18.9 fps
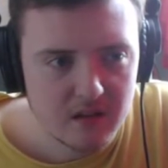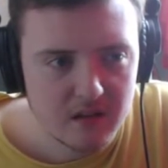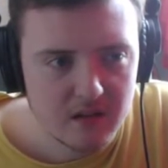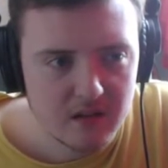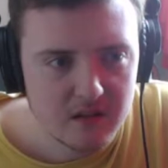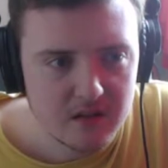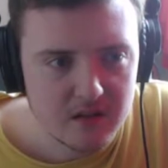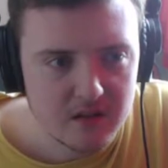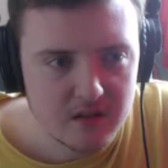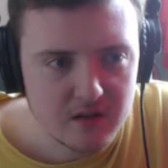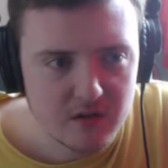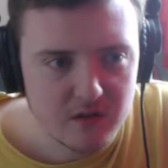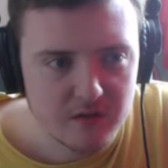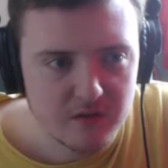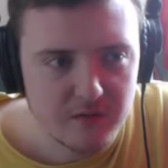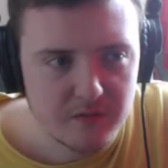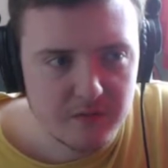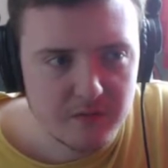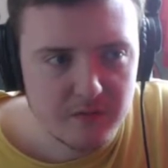just sort
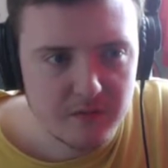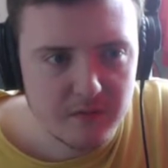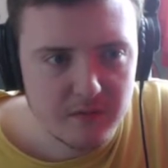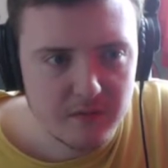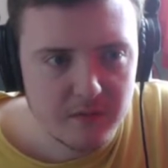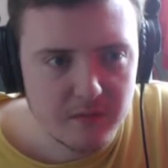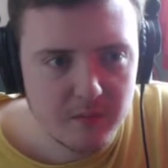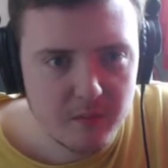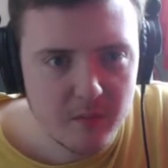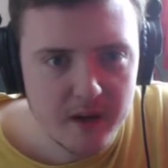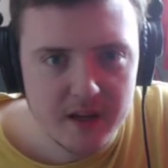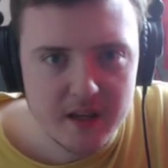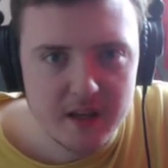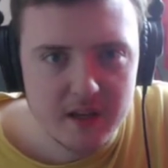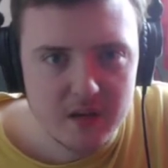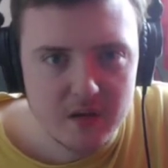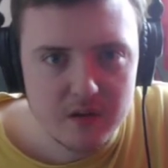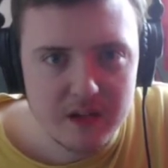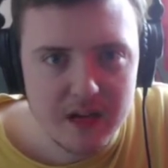of
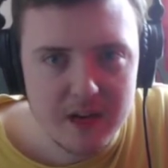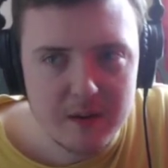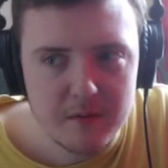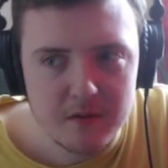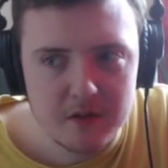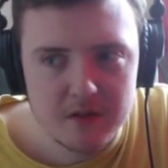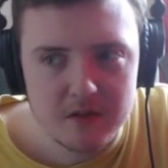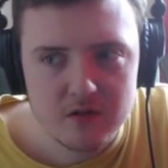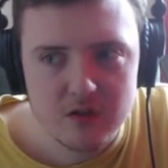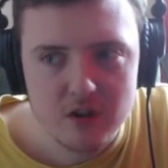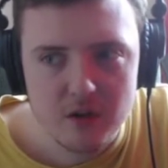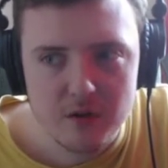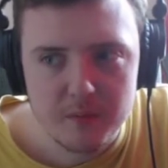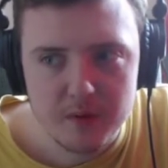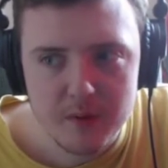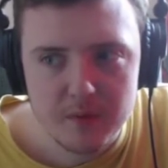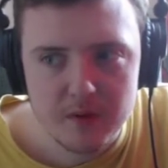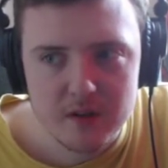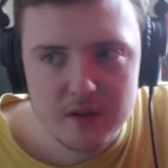making new gamers and showing
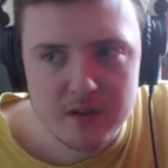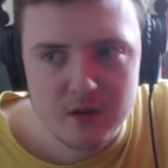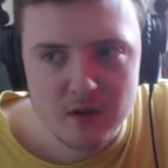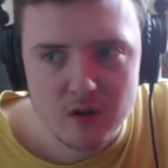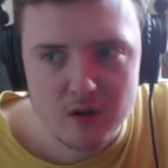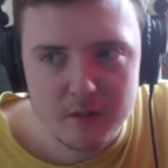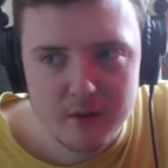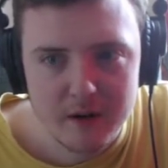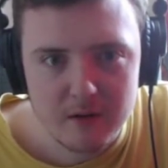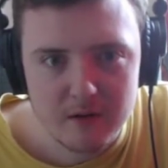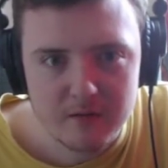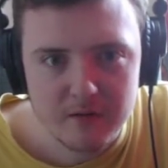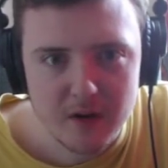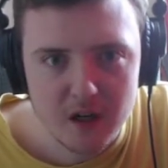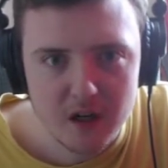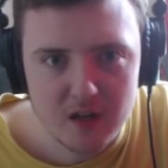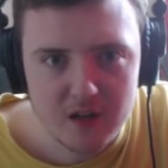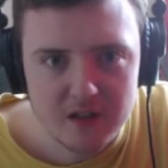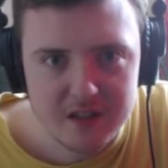people that it's not all about
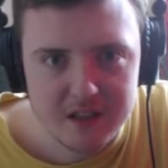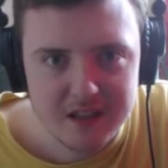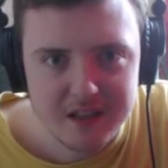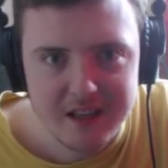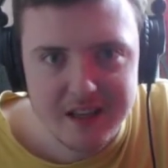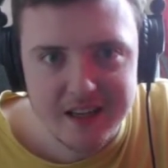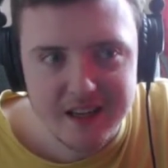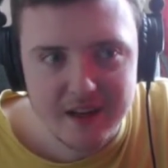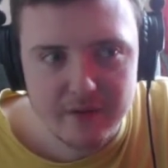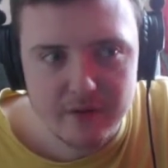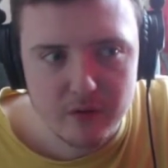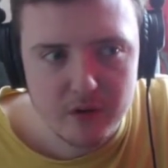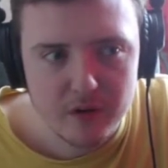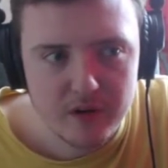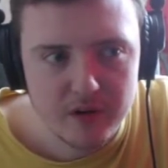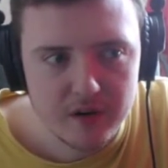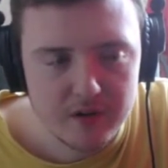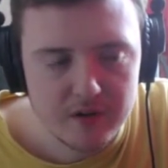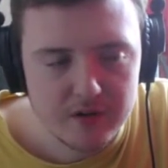violence and killing
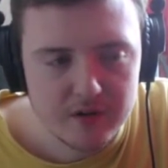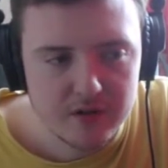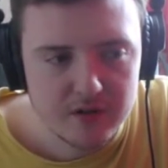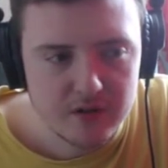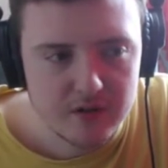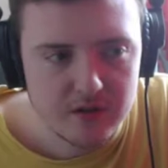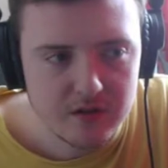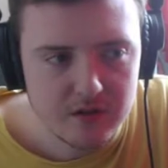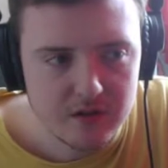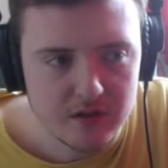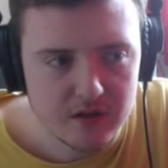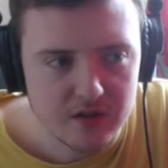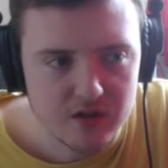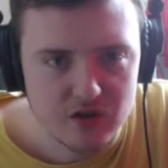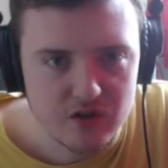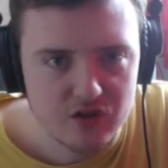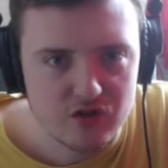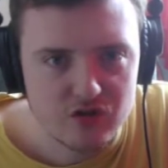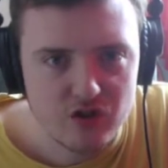everyone and just
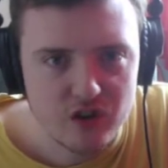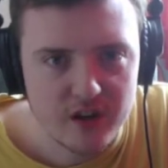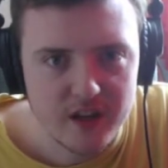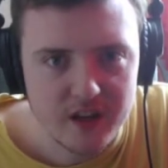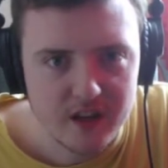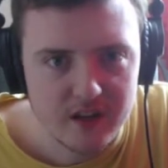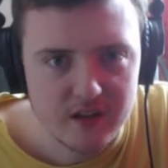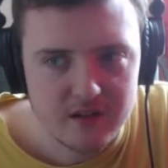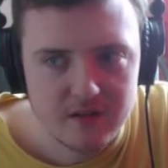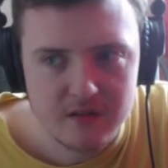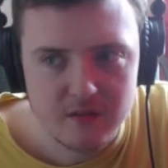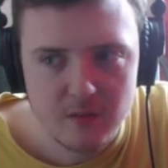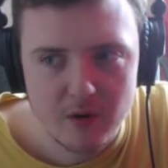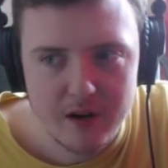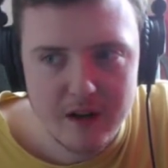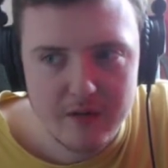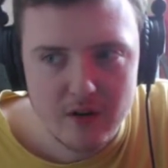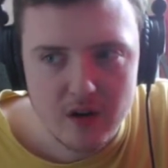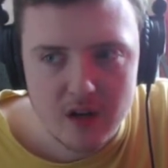destroying and
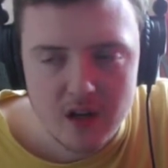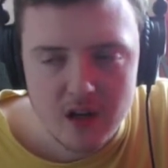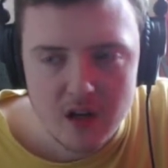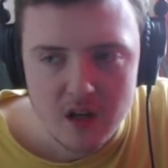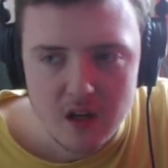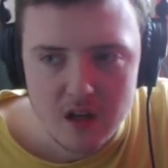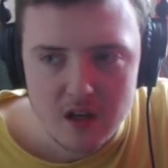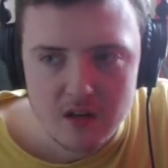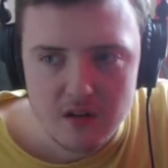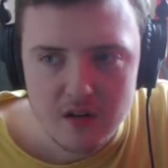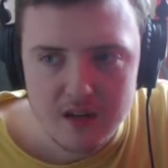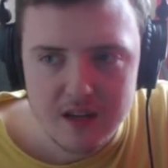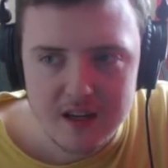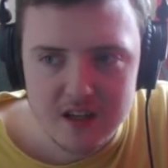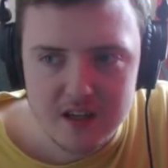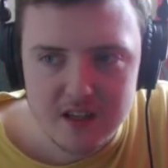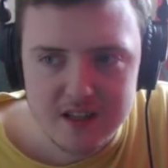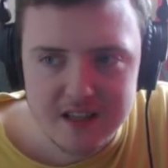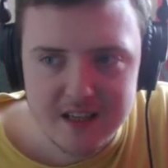whatever. You can
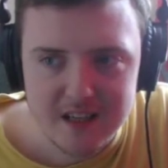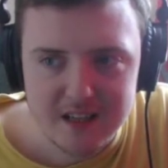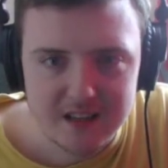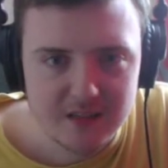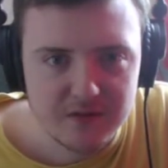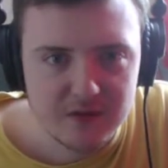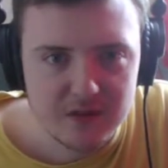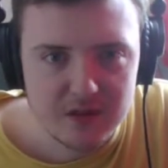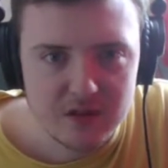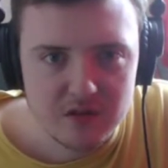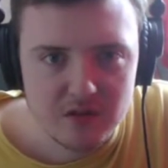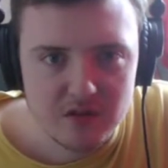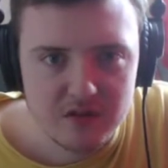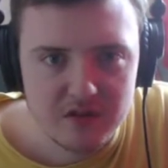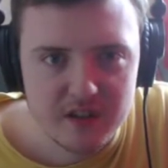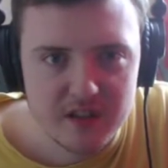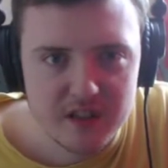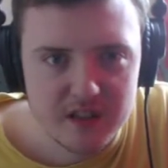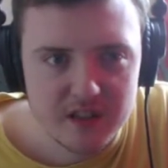actually tell different
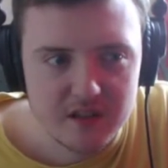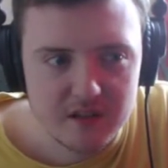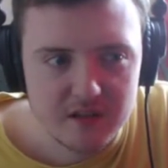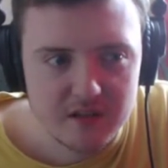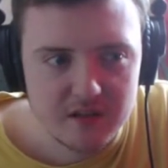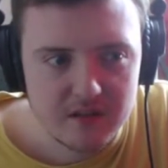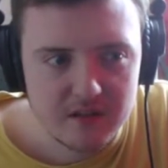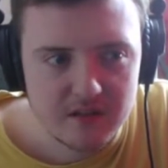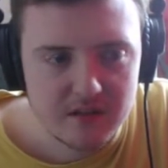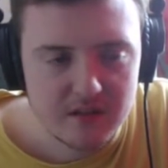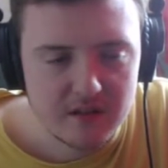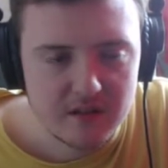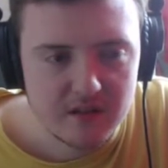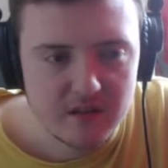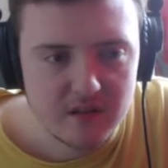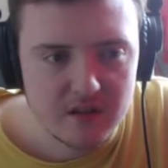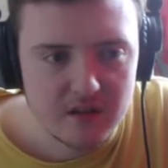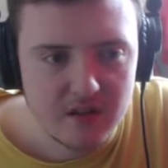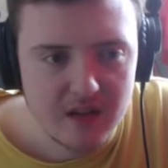stories and
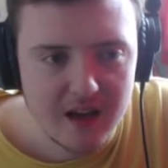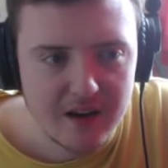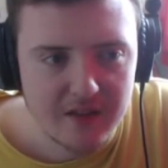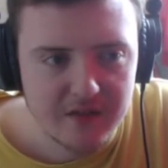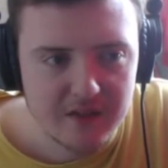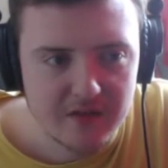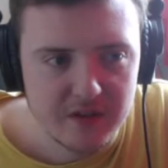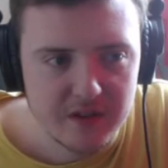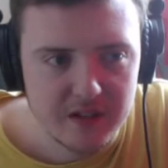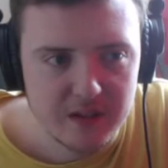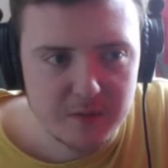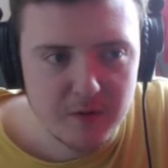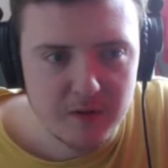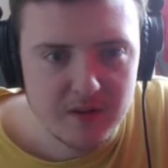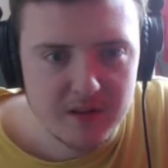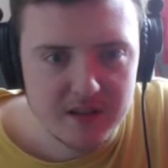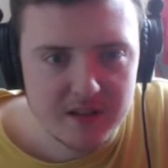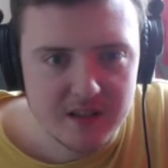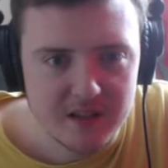have different
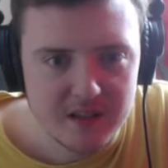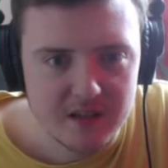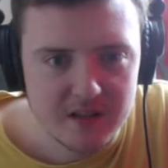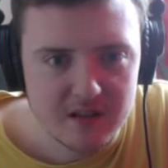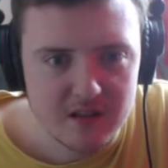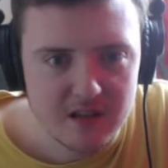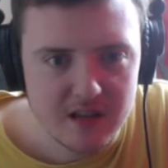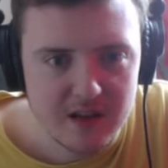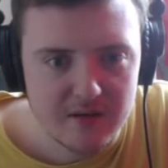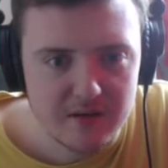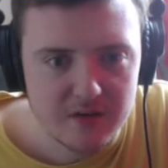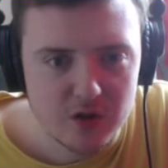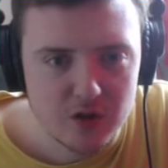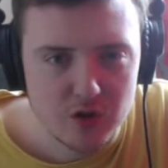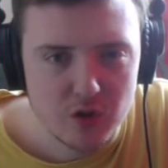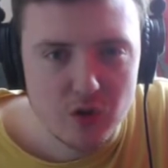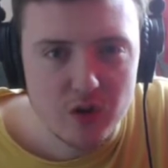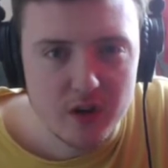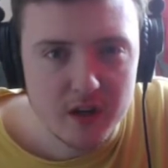experiences and just have
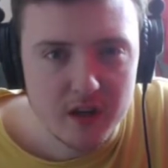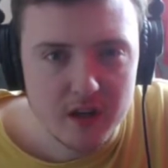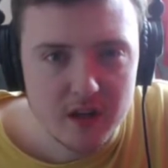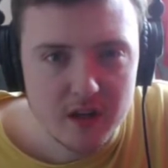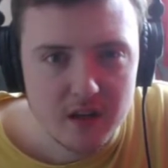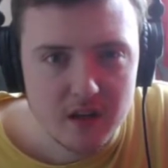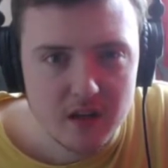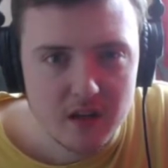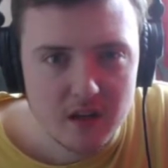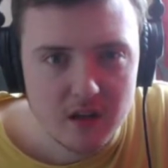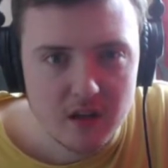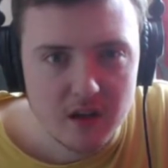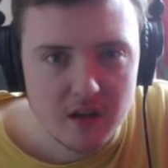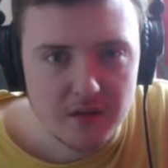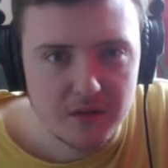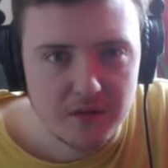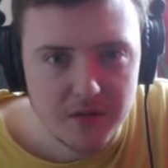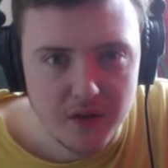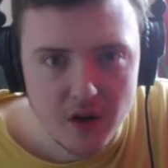joy
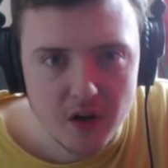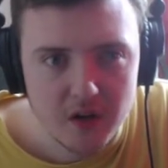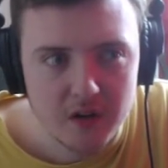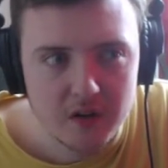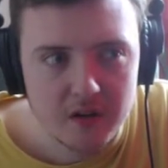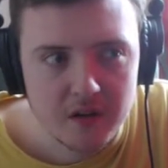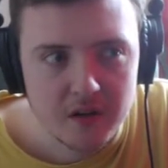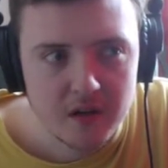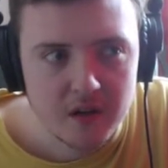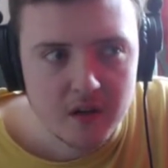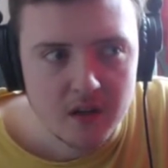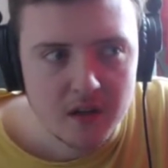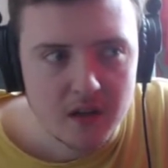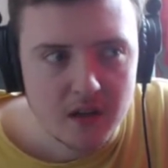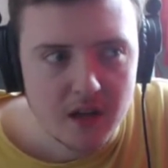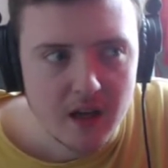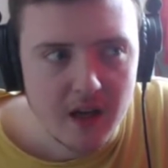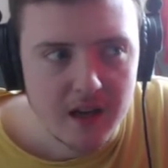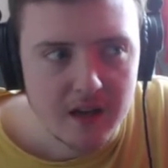and fun
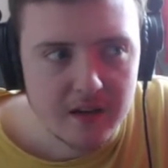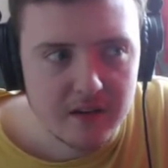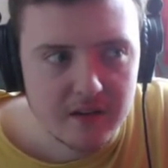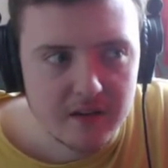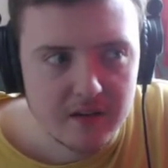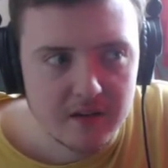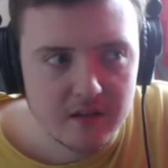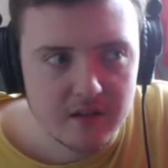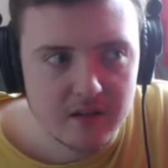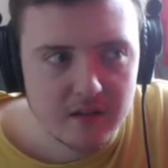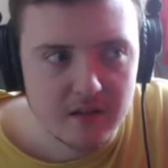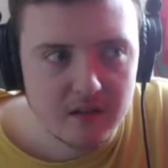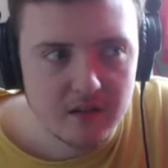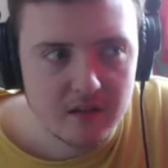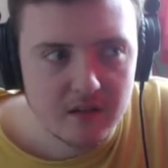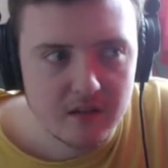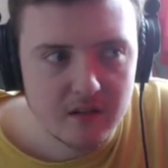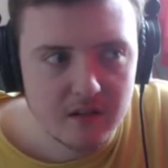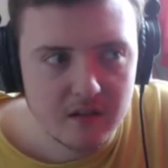and
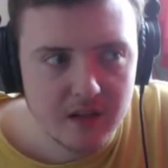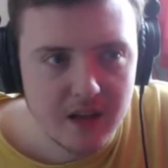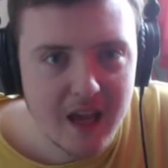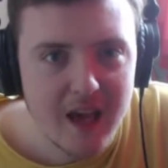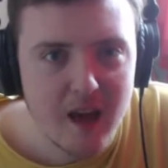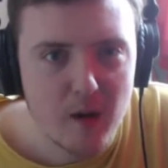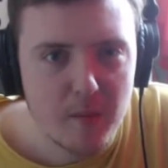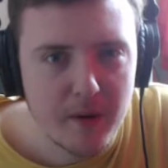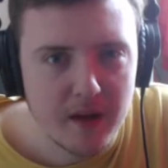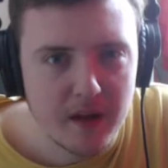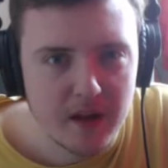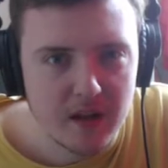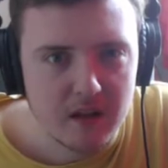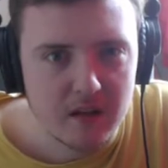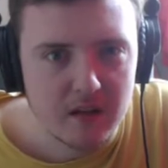care about it.